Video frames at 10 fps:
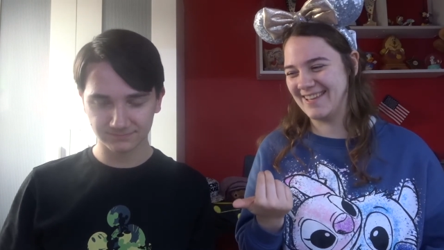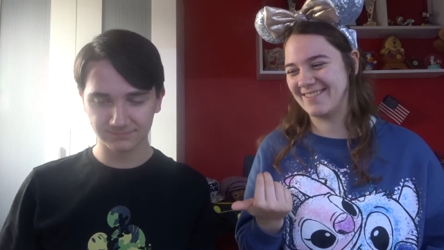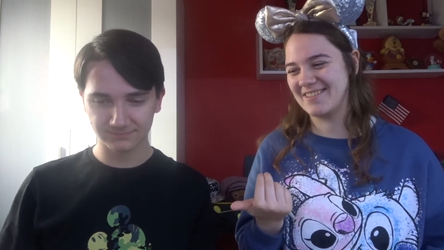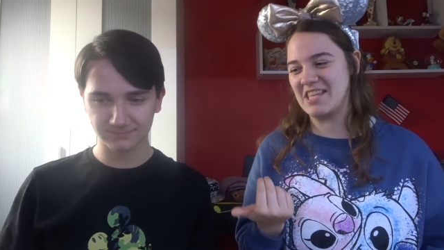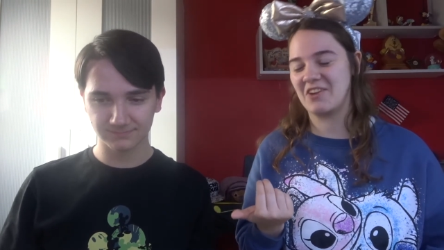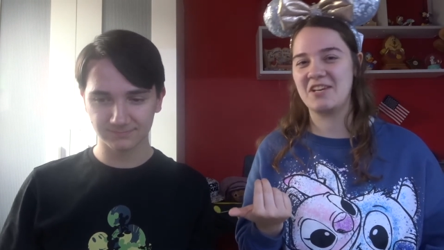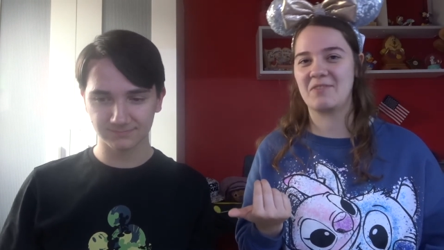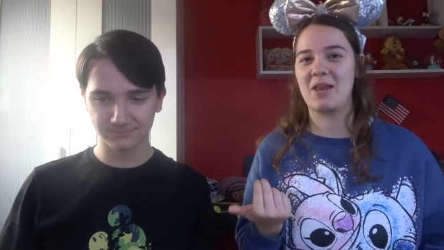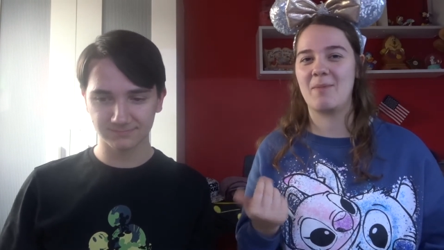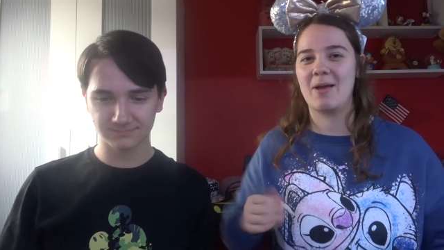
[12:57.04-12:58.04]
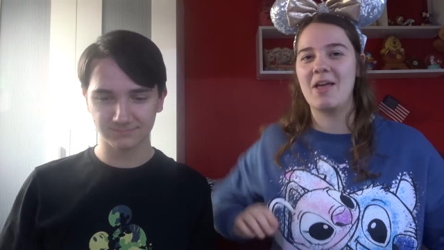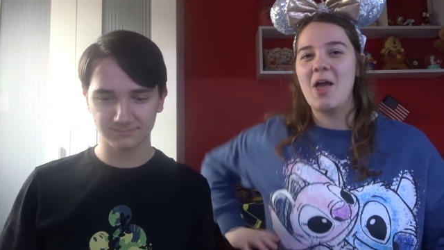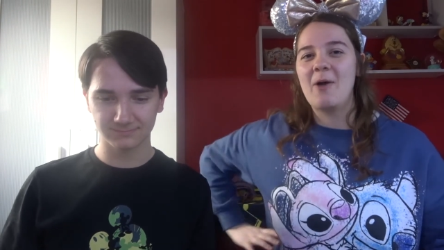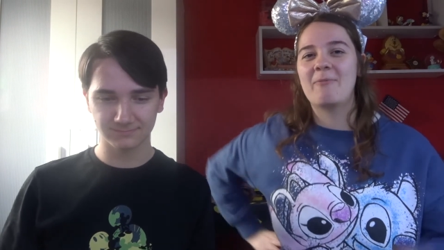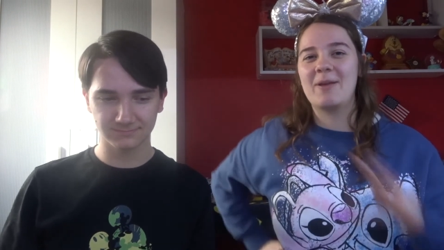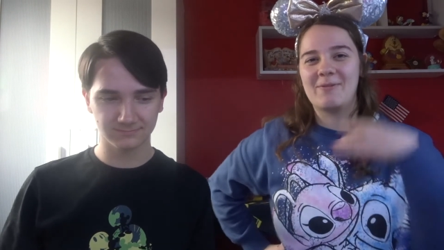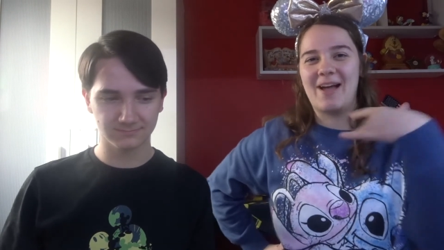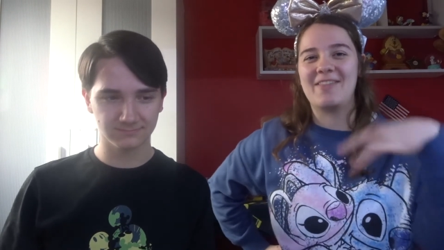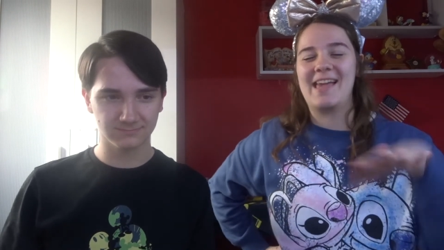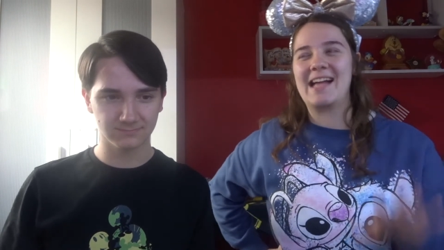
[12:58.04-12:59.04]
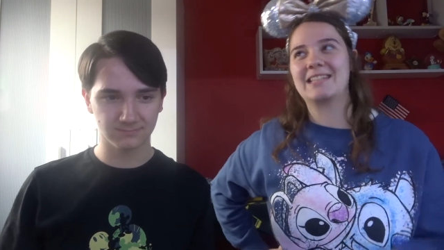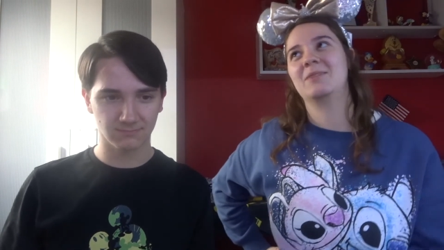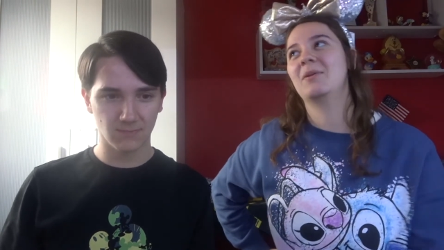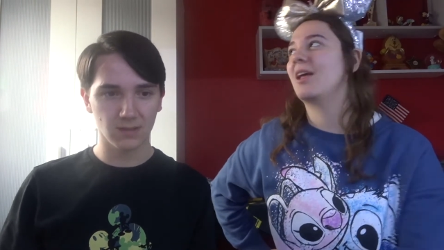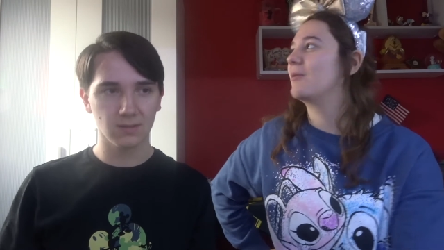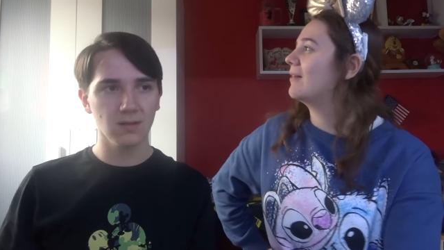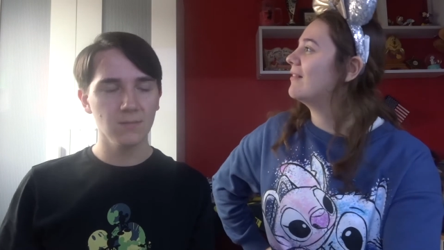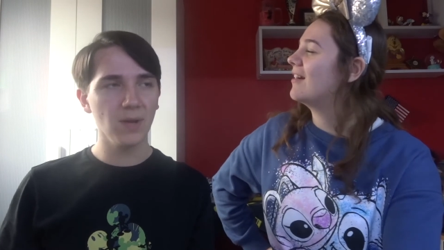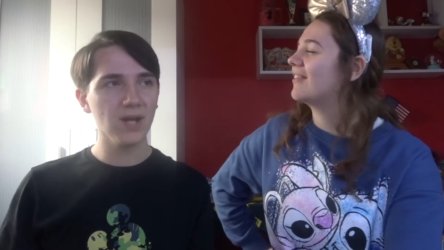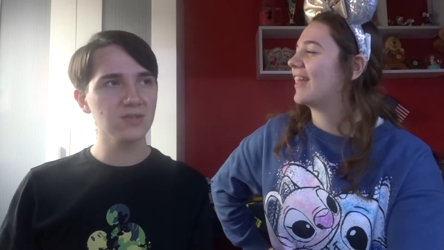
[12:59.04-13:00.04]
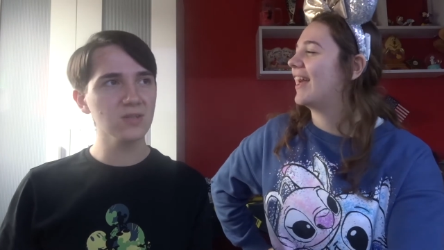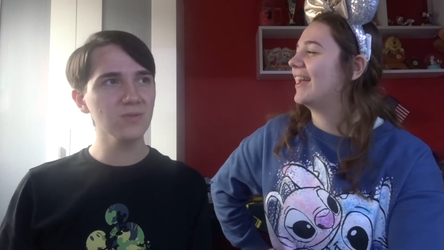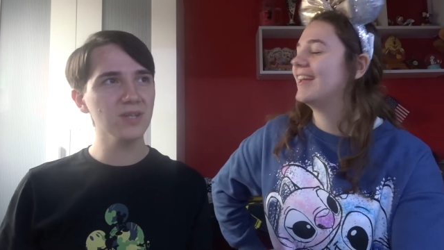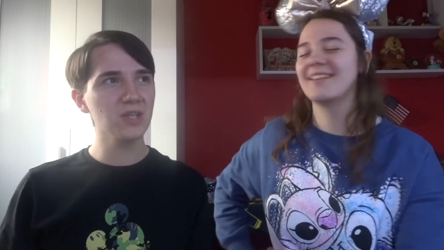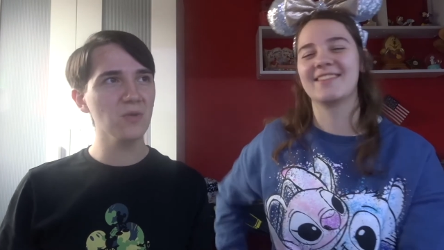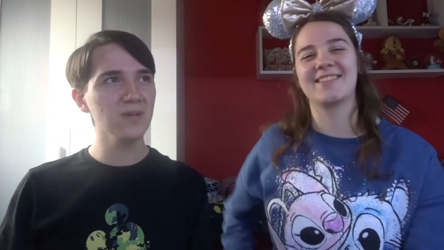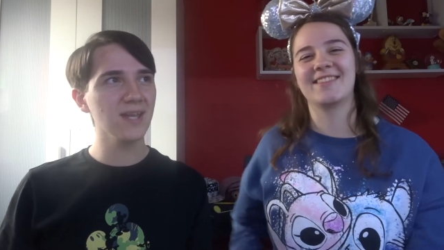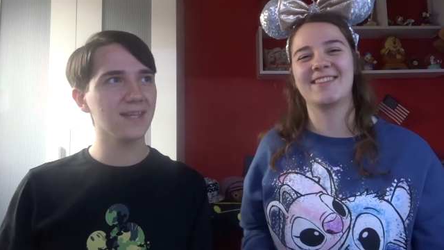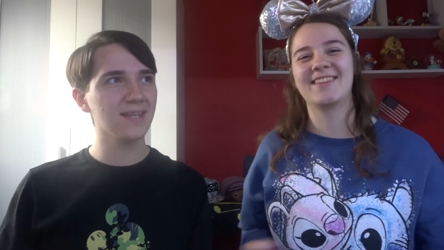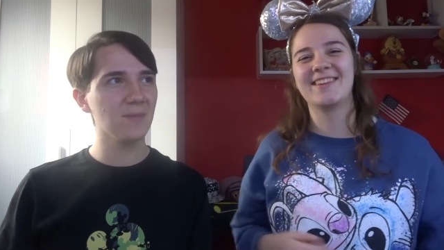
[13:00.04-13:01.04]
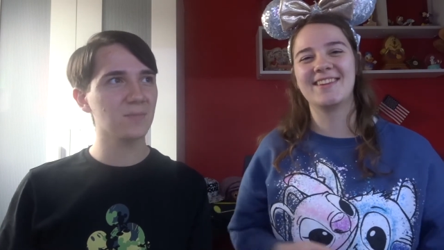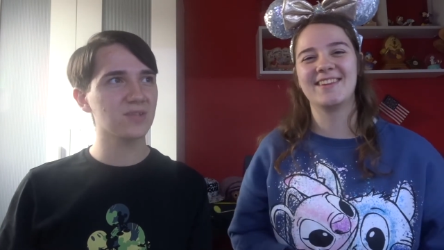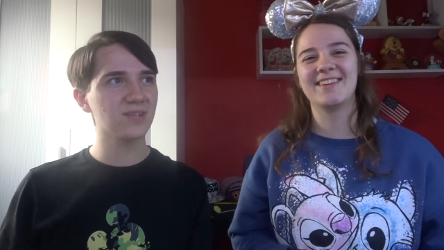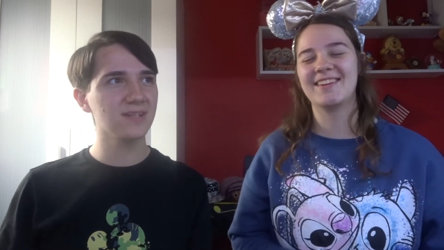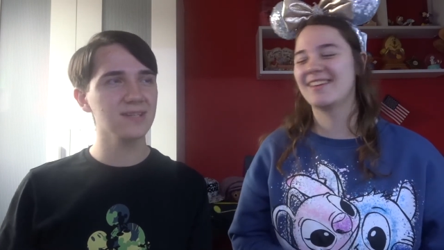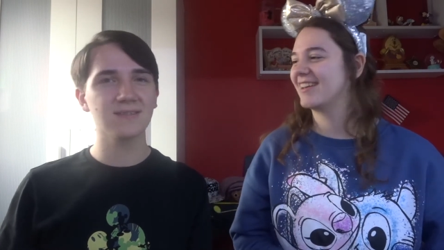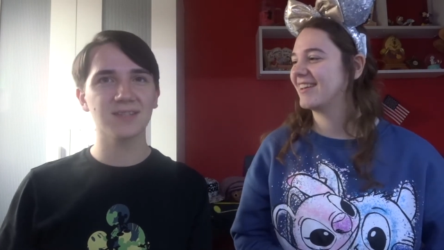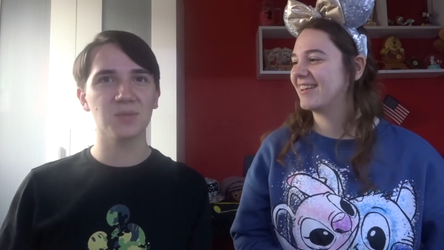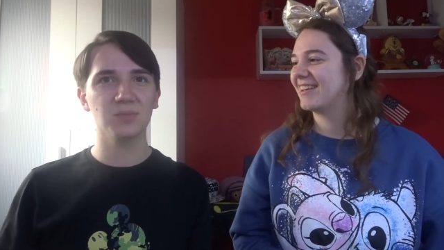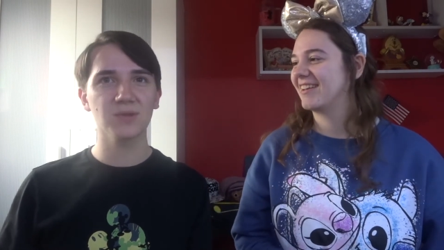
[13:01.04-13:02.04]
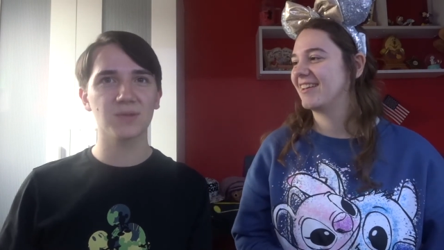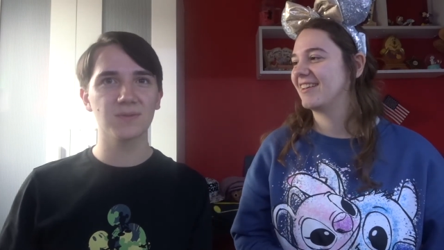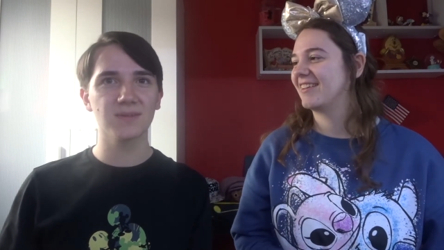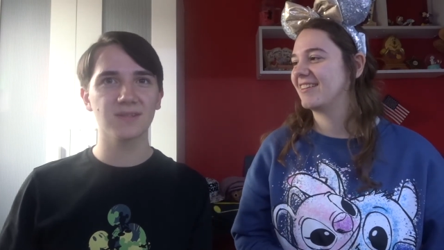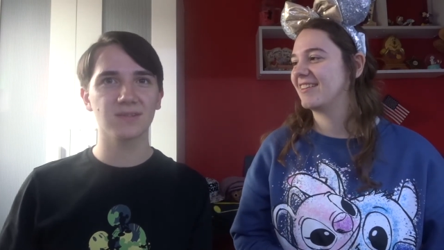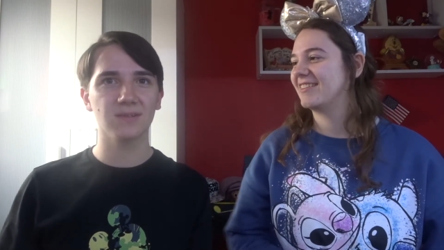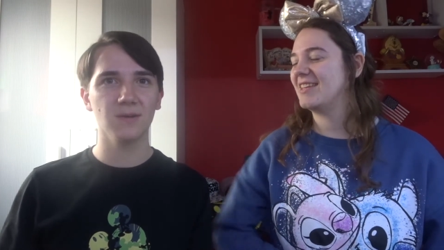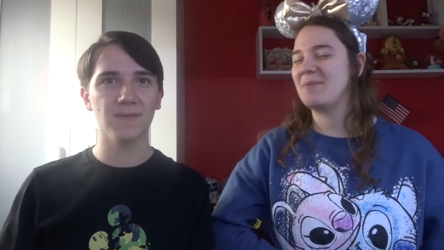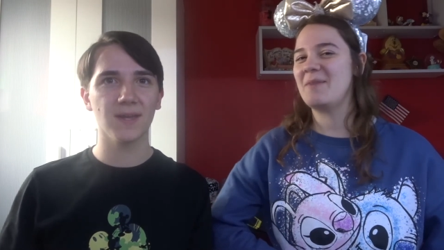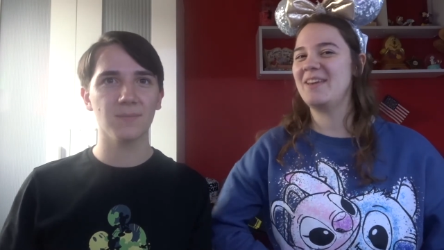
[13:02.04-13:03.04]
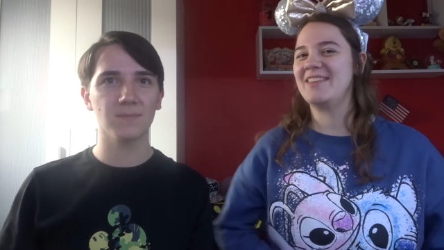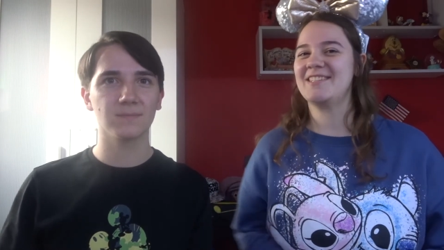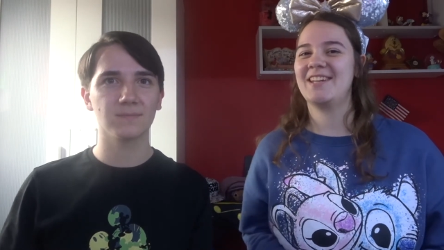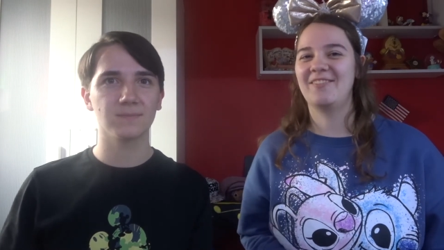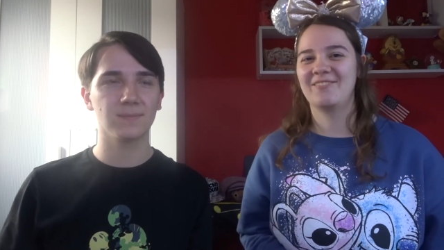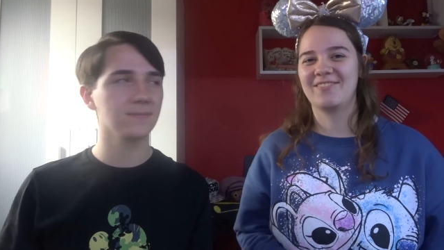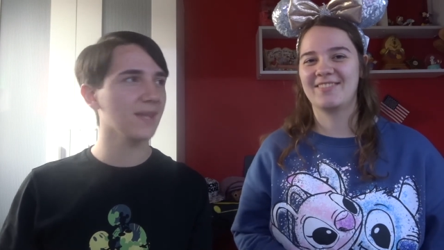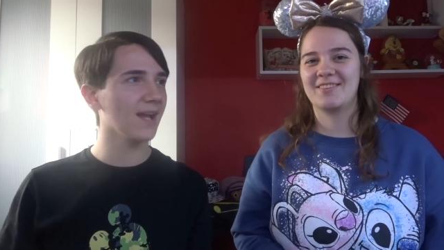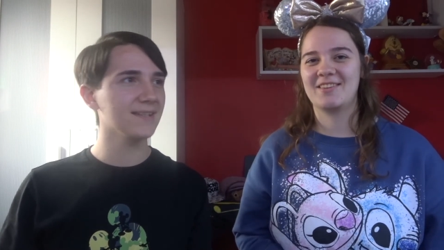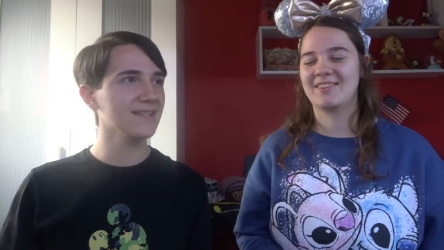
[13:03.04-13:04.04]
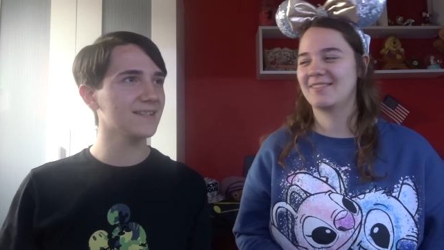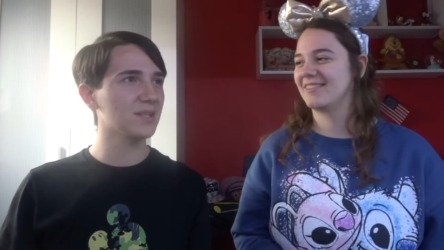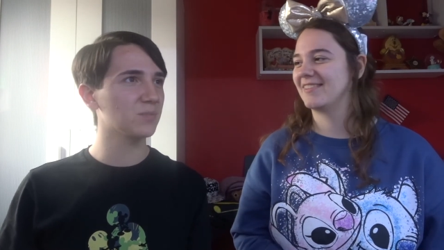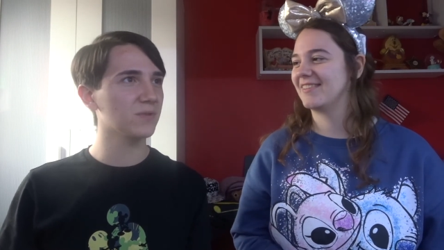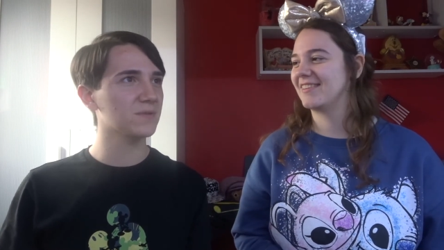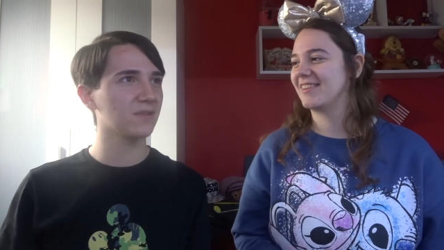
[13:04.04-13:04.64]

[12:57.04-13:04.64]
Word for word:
Speaker 1: you got stuck on it for a little bit, and we were at the exit. We're like, where are But I do want to
Speaker 2: go on it again because I didn't see Bruce. So by that. me this time. Yeah, I didn't see Bruce on